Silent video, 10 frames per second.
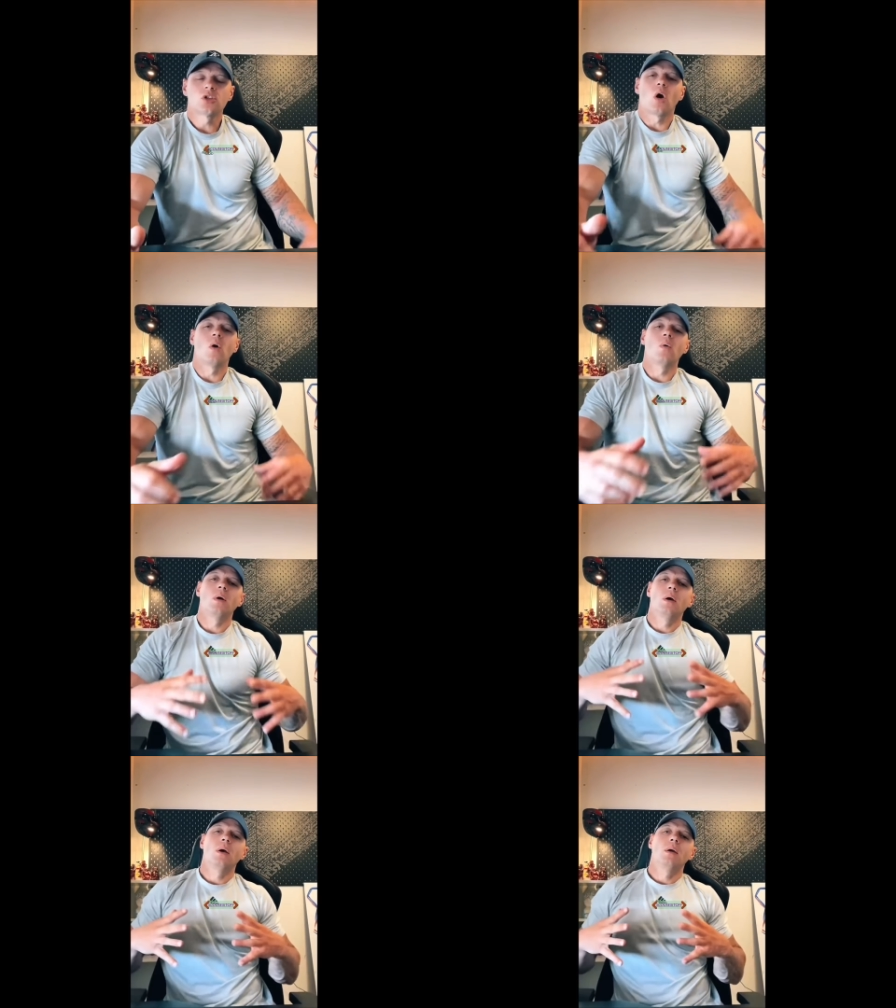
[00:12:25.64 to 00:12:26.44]

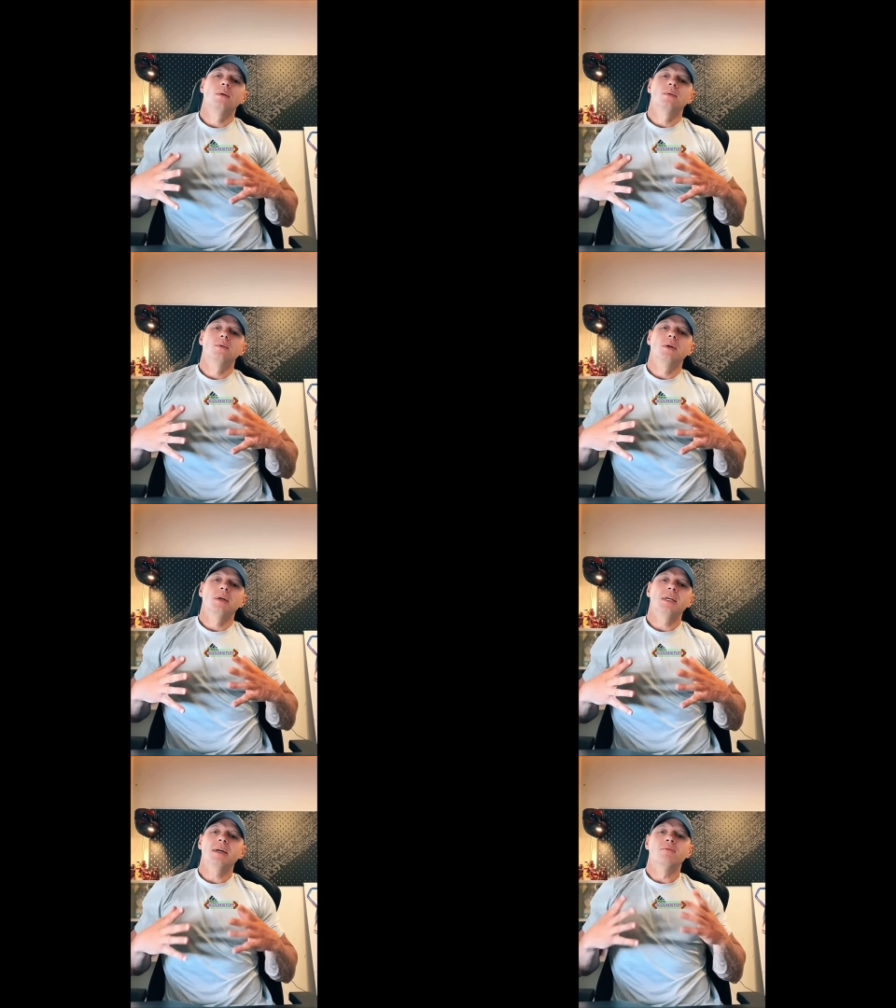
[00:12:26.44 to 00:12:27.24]
So,
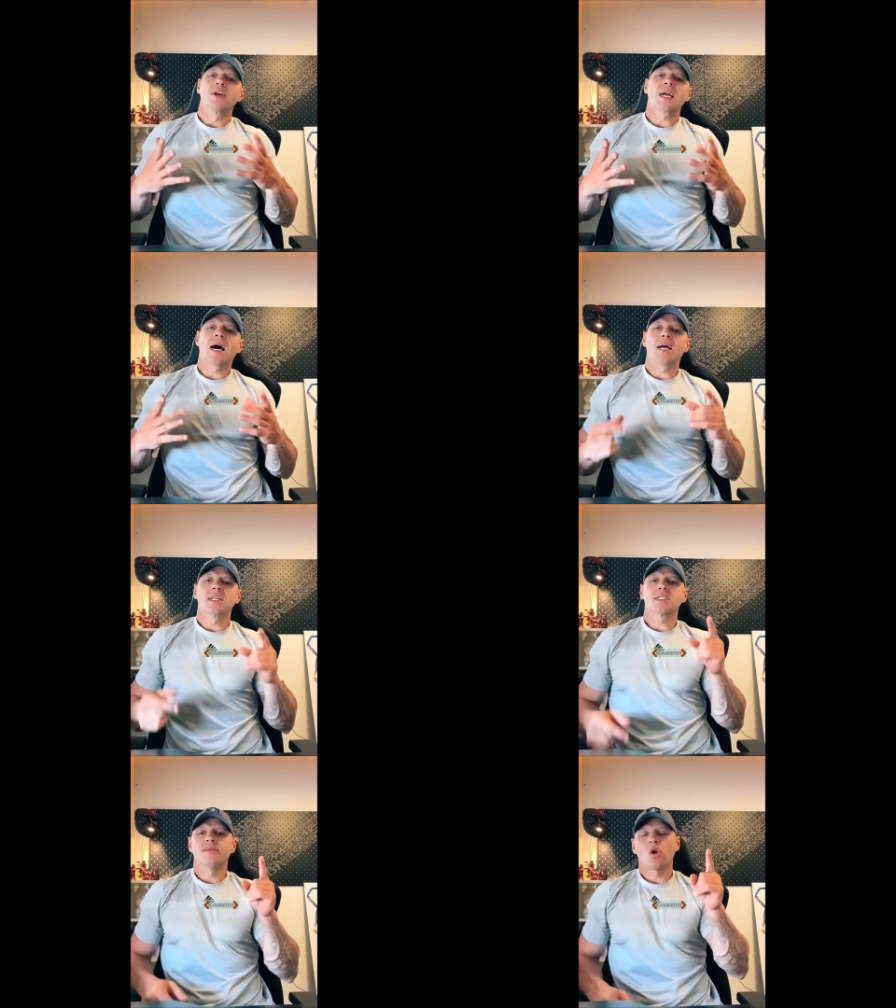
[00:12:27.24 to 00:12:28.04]

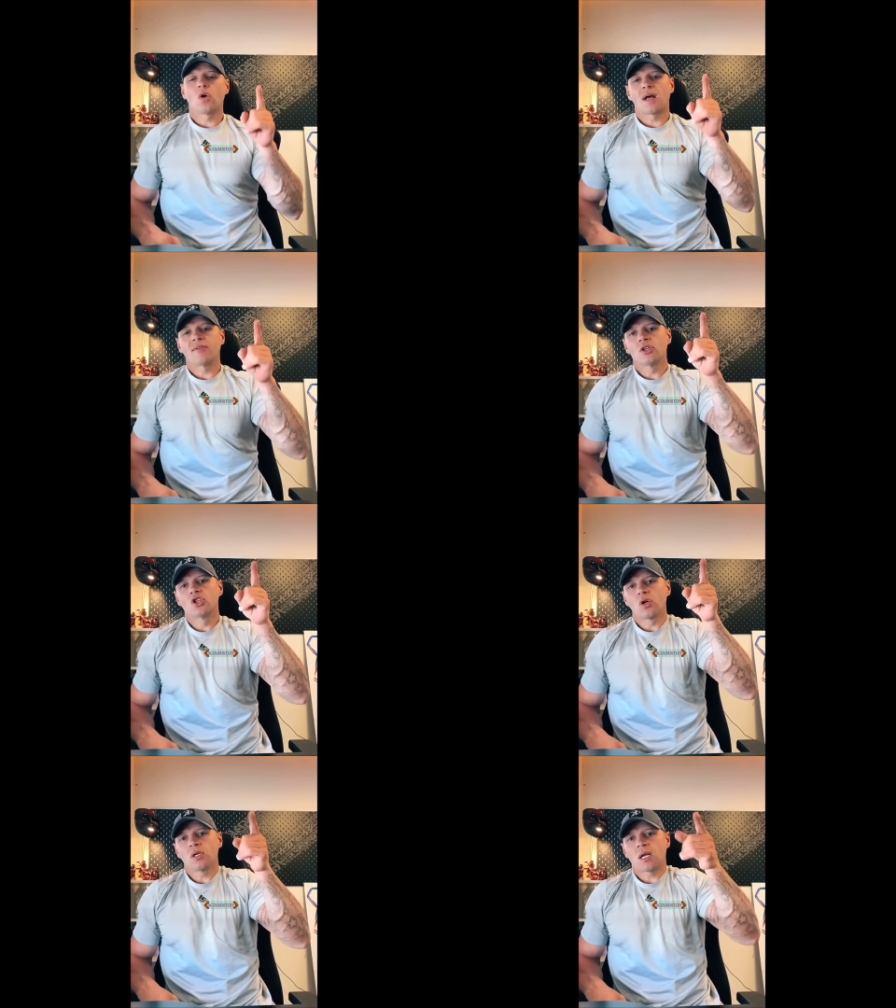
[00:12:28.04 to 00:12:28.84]
regardless if you're having a
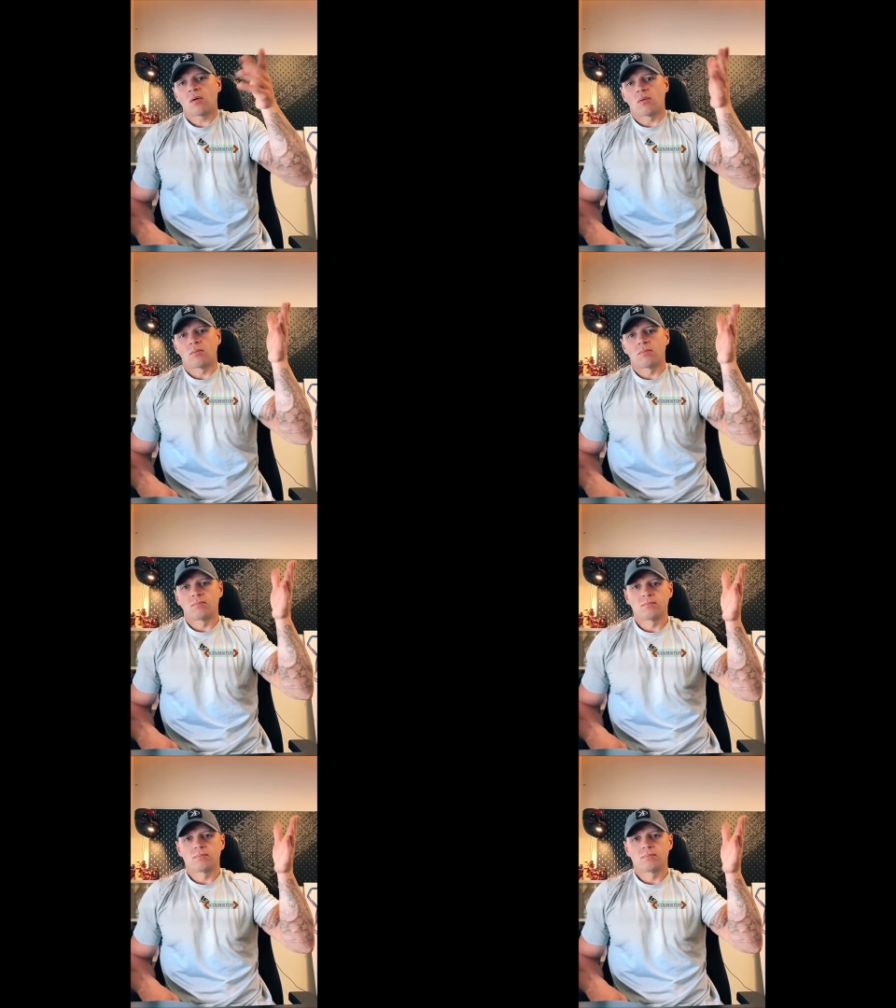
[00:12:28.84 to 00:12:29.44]
joint now,